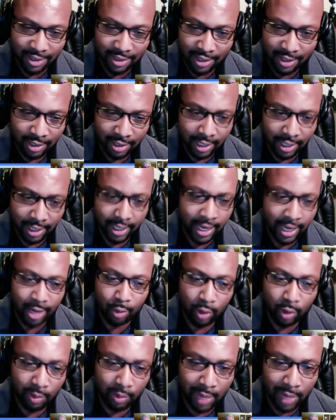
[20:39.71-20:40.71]
Like, hey, what
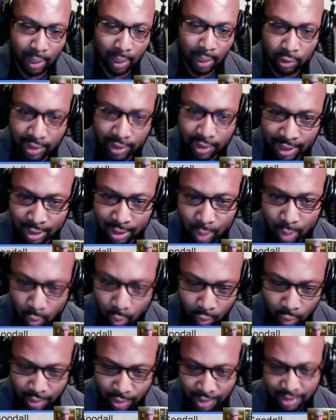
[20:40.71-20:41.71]
about roses and
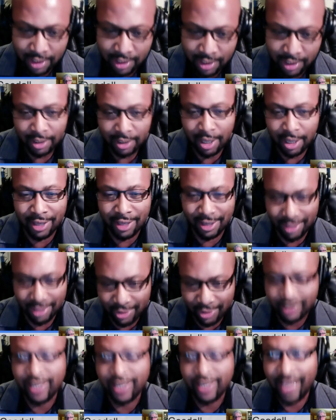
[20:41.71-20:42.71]
thorns? So
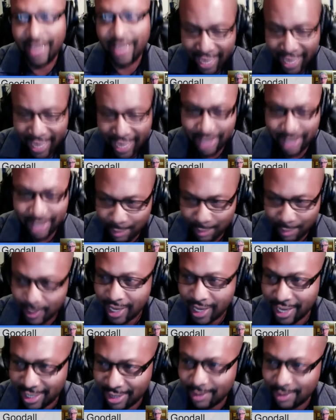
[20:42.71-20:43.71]
yeah, we got to
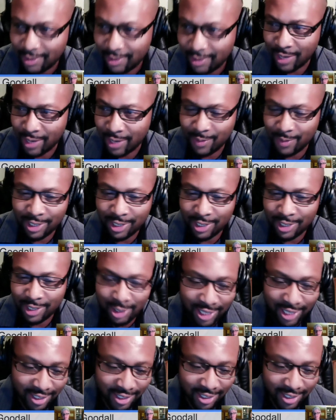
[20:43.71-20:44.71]
do that. We got to make sure
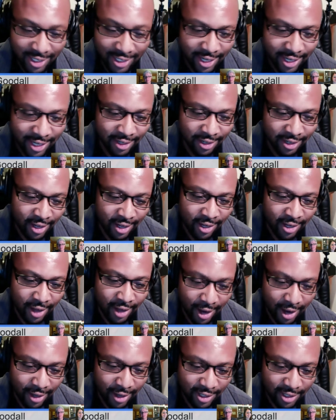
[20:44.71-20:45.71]
that's done.
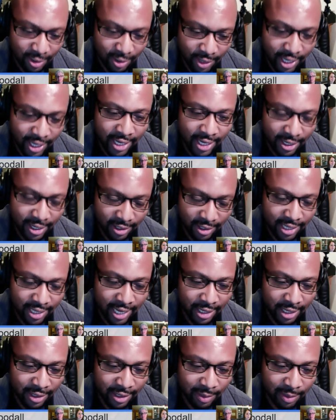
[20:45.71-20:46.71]
So they get excited
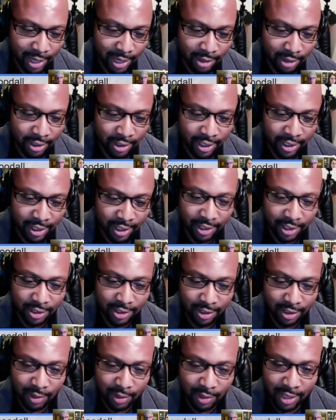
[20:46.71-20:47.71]
about it, and it's
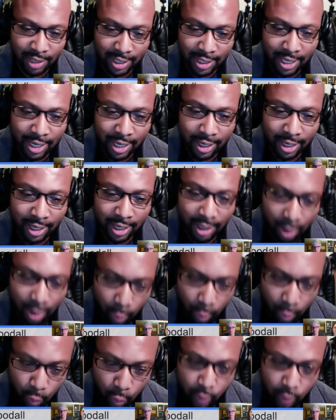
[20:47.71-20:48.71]
something that they are
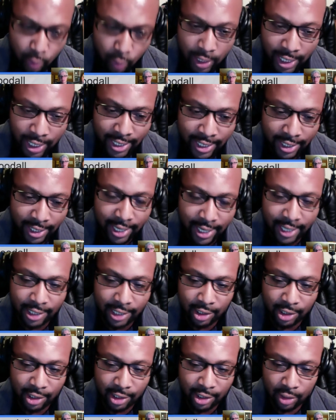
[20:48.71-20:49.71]
really engaged
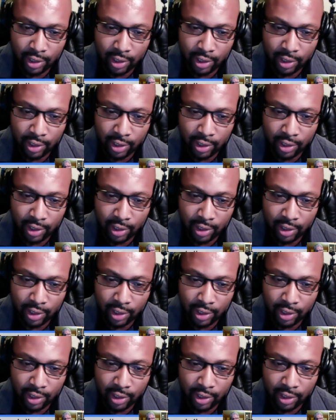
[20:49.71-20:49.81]
with.